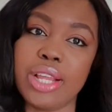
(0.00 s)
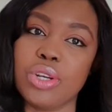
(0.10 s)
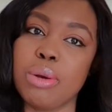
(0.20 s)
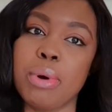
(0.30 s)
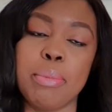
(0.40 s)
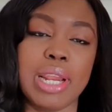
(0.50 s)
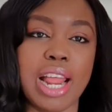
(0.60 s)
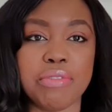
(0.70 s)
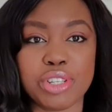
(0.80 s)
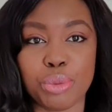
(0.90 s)
I talk about my
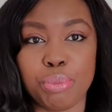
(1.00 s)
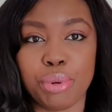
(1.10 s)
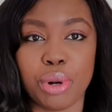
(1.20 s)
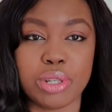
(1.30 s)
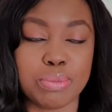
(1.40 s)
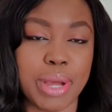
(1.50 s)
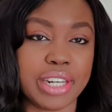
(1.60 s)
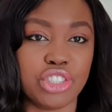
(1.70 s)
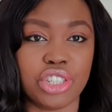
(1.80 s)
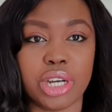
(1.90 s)
life as a product
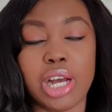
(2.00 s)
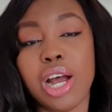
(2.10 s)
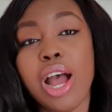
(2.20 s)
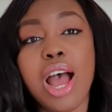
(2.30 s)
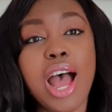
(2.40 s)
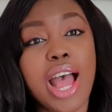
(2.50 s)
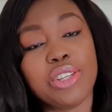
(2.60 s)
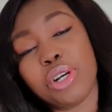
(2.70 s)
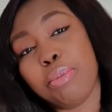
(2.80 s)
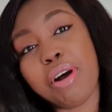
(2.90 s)
manager. I
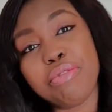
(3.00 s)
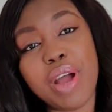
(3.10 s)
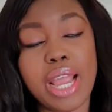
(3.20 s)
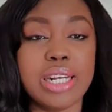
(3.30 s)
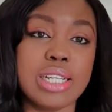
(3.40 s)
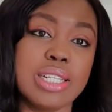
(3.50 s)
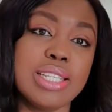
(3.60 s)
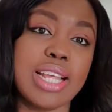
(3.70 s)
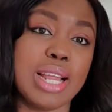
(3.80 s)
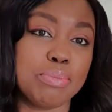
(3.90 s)
talk about
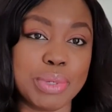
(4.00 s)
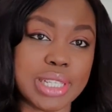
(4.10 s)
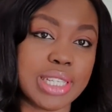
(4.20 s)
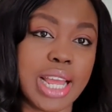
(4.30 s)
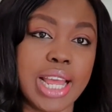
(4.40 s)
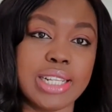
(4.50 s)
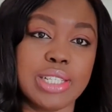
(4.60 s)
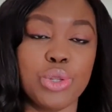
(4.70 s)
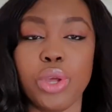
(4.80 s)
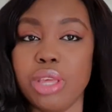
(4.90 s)
finance and
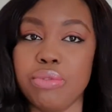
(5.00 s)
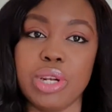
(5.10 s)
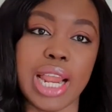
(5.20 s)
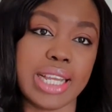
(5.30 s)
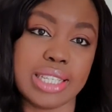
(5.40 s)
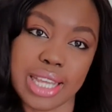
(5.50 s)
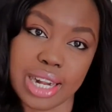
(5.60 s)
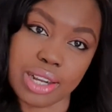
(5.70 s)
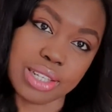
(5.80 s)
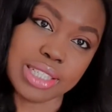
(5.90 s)
business. So if you like this
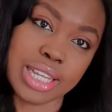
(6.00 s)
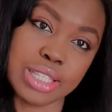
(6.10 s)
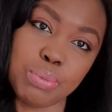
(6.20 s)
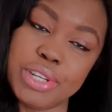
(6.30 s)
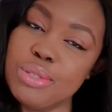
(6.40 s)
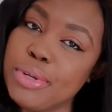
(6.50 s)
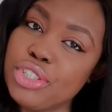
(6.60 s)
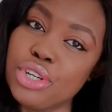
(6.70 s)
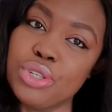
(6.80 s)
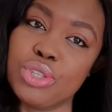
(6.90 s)
kind of content, please make
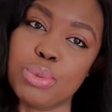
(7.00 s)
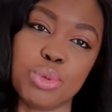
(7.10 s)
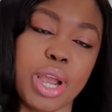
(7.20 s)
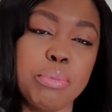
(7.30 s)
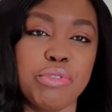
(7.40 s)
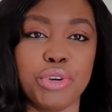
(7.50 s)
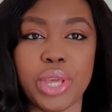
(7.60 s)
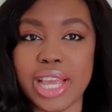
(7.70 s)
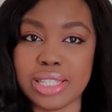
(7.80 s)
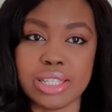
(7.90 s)
sure you subscribe before
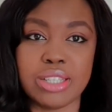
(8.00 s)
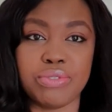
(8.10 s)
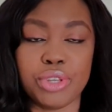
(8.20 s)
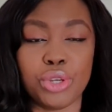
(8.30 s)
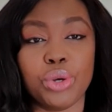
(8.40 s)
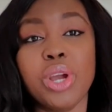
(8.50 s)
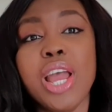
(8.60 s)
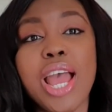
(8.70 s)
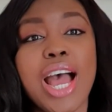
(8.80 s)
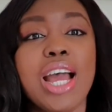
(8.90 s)
you exit this video.
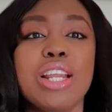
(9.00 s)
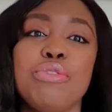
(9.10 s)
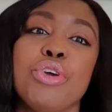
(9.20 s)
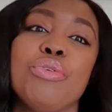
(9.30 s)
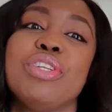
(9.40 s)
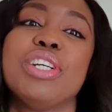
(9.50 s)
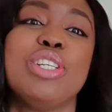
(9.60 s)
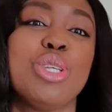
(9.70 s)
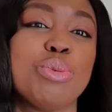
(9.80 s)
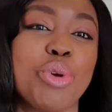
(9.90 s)
And if you're a
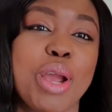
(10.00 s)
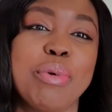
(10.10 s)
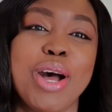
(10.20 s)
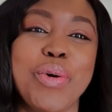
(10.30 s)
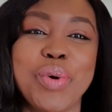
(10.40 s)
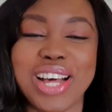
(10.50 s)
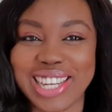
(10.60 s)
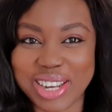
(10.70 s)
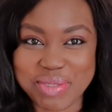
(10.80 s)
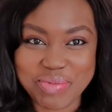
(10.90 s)
returning subscriber,
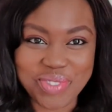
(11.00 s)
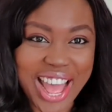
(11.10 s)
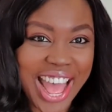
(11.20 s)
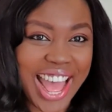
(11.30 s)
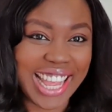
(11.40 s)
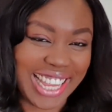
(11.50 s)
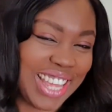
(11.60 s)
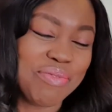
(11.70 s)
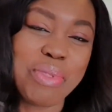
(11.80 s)
welcome back.